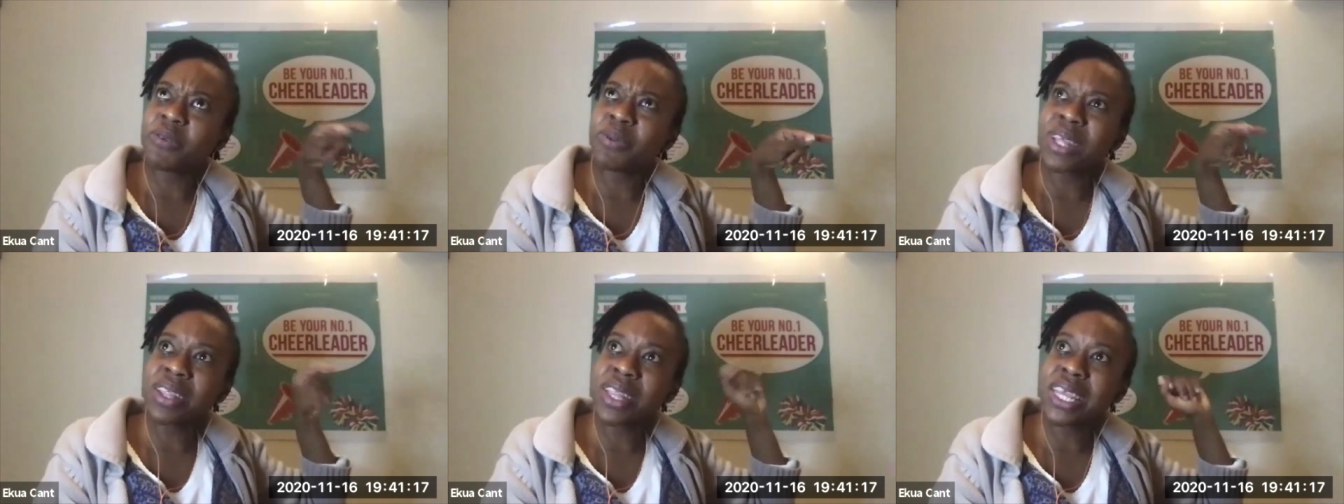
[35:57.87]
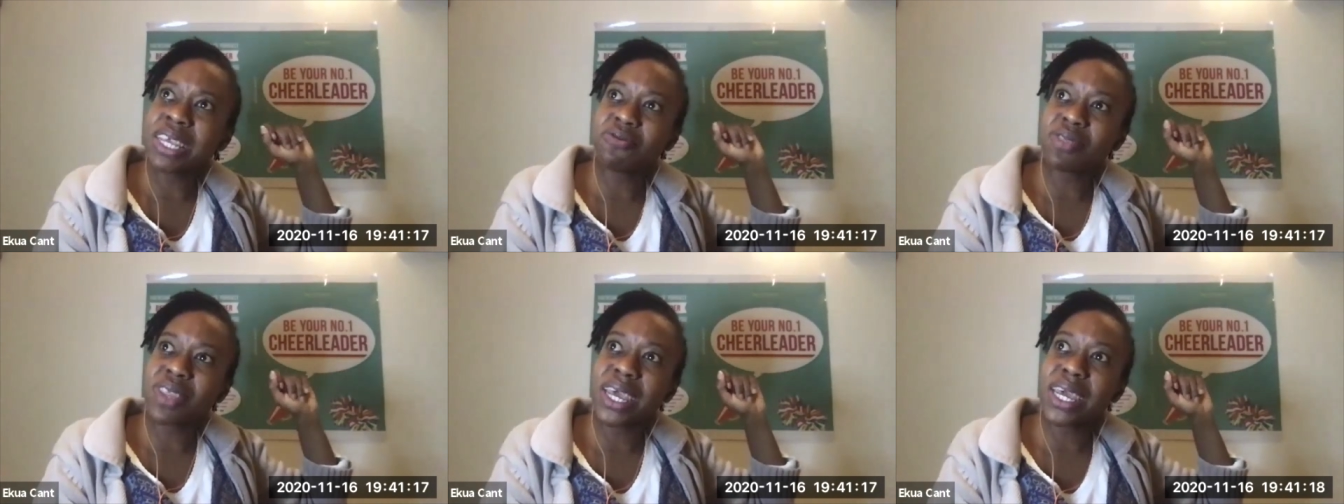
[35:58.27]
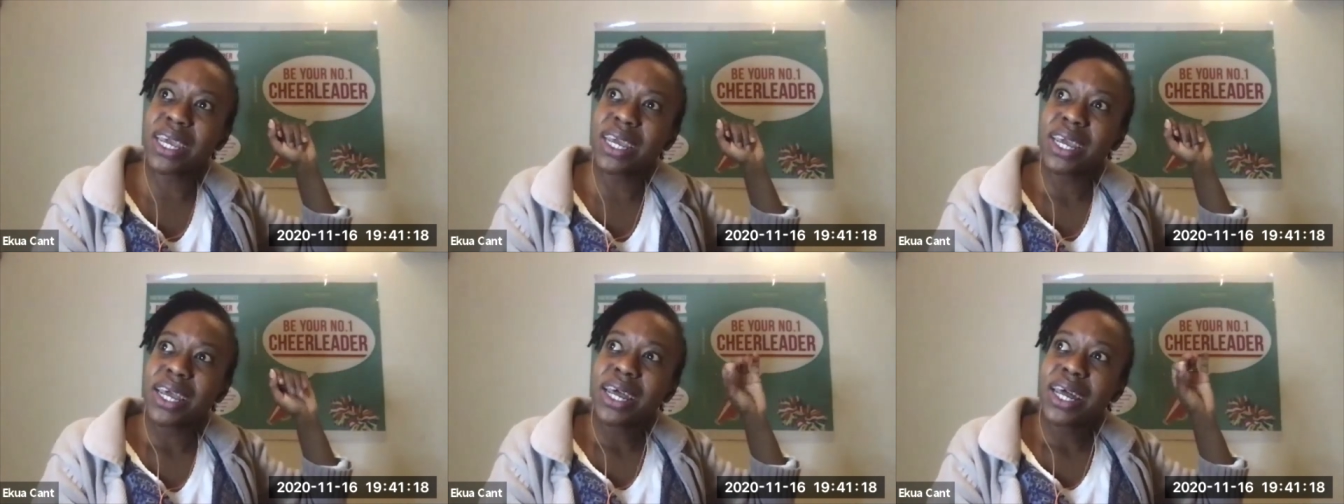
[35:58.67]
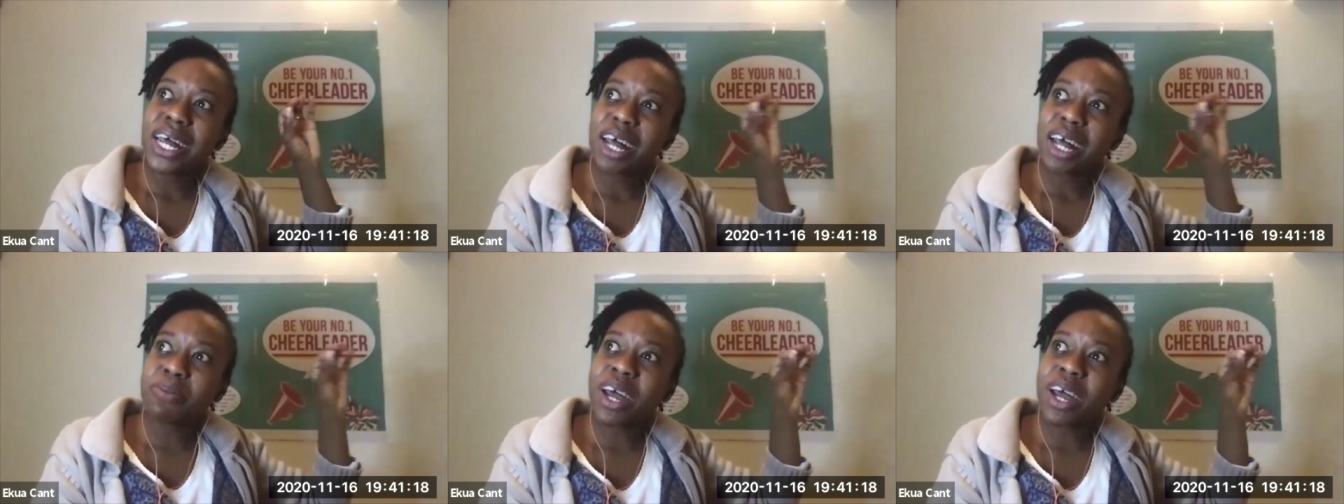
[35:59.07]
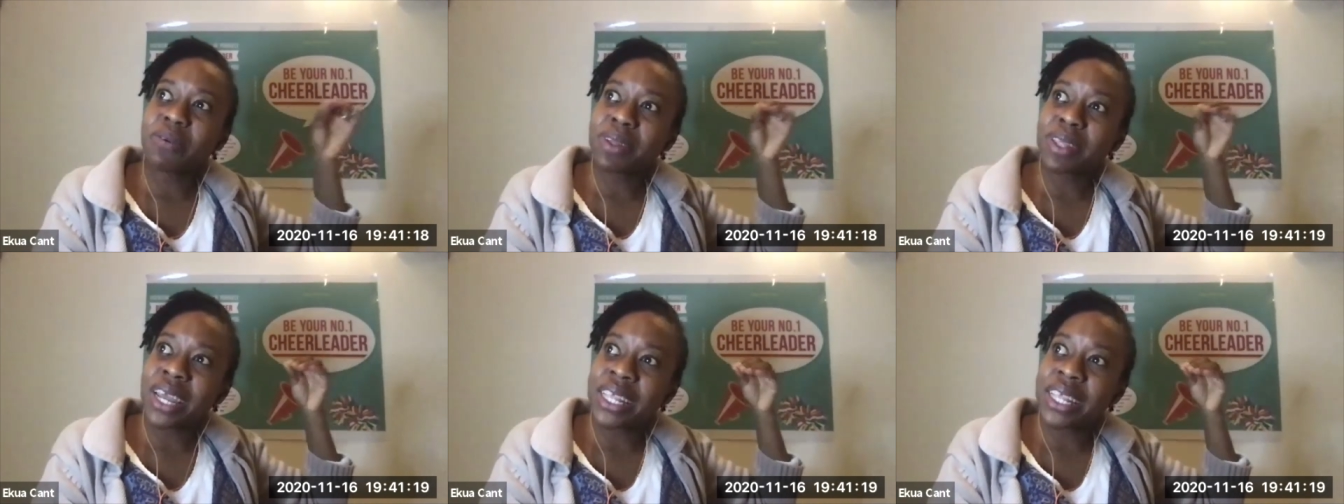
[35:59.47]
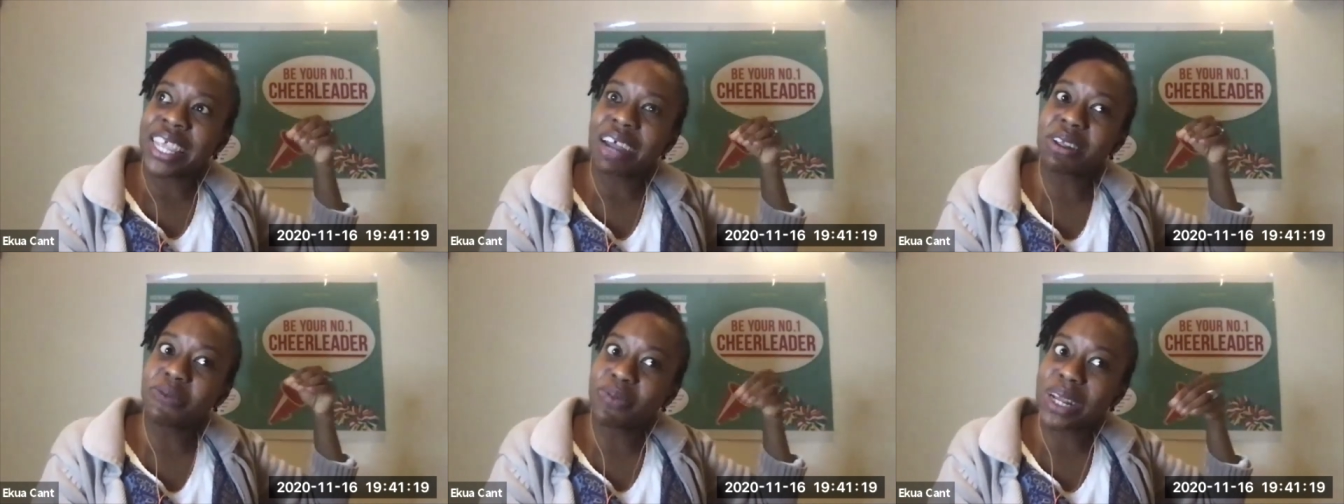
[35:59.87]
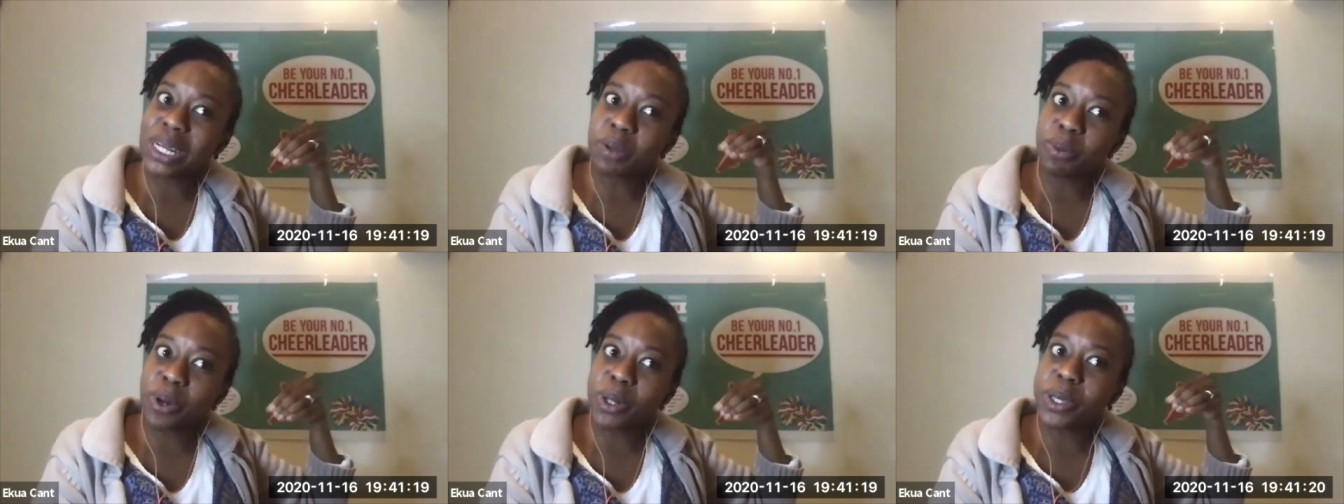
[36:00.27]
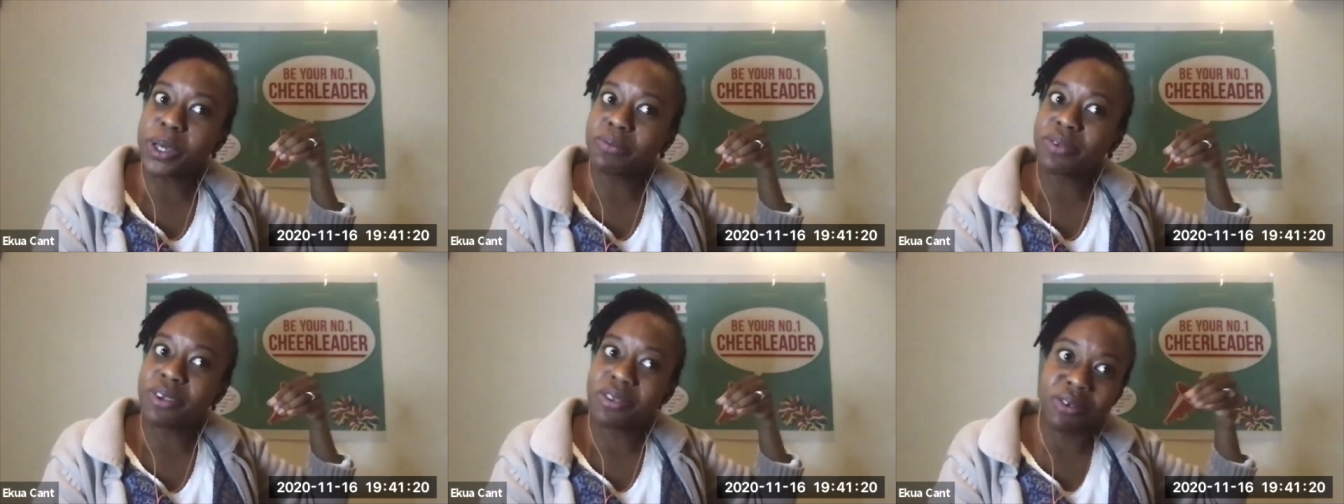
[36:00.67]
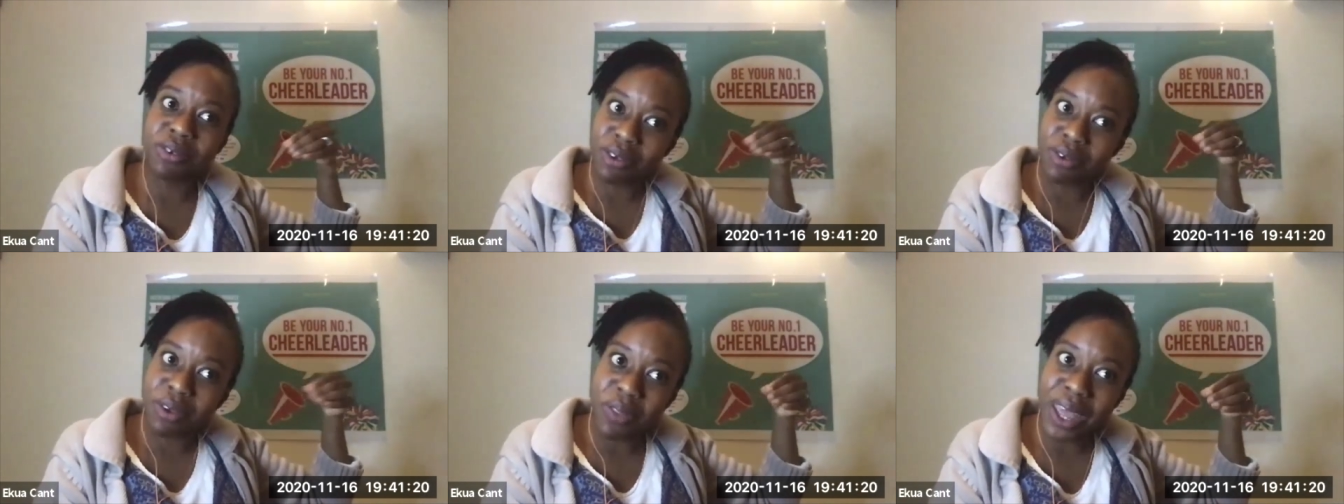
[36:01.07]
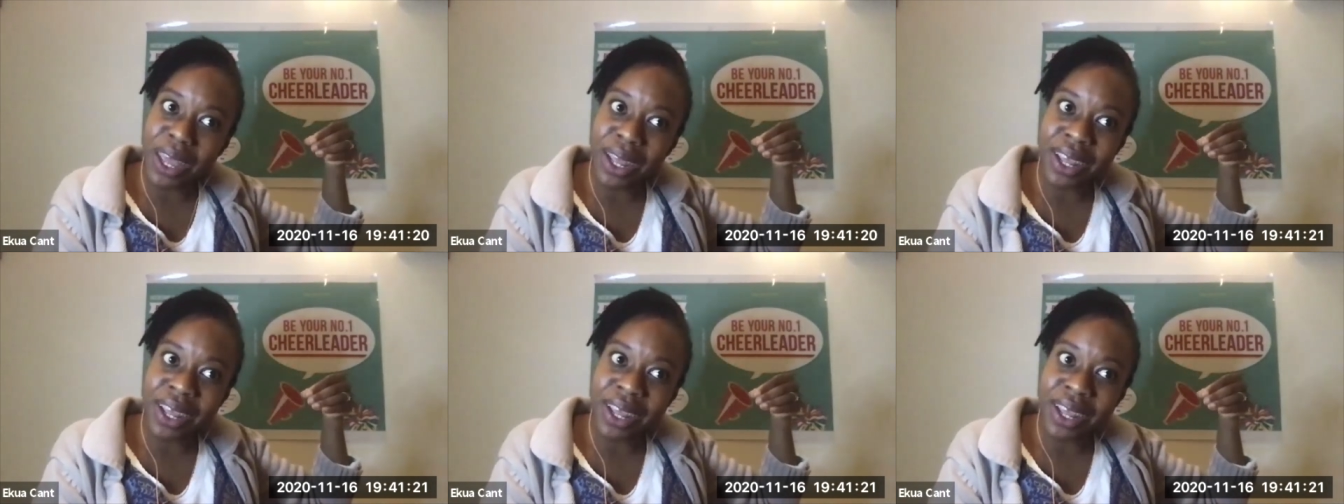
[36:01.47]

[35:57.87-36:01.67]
50% of the things you say um, have a, a down inflection upon you? do you know mm-hmm.